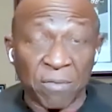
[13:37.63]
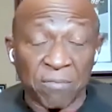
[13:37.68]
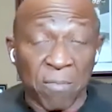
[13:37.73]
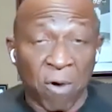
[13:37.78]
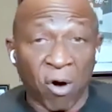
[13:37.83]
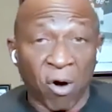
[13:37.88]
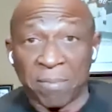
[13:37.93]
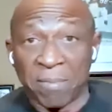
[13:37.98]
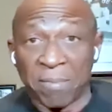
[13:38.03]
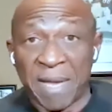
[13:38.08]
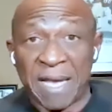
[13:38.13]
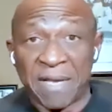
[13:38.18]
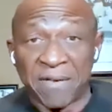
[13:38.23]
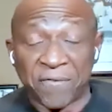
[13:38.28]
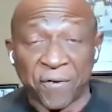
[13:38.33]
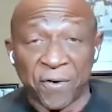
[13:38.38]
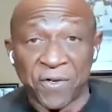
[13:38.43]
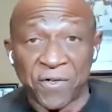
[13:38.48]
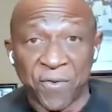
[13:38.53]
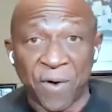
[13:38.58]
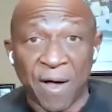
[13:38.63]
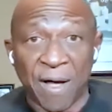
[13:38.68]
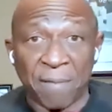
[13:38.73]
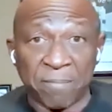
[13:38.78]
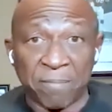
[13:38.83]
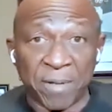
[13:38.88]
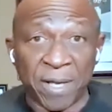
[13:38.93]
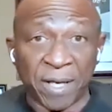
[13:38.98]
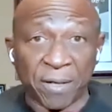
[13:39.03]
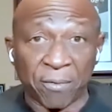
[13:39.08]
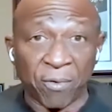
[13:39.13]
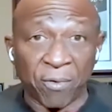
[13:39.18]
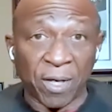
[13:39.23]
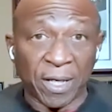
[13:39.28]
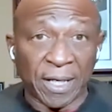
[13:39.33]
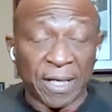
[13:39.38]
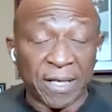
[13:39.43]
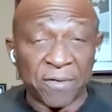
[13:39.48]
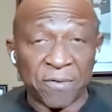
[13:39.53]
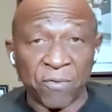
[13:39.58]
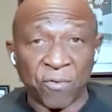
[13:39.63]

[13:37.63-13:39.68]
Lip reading: Mark May, first round pick rookie,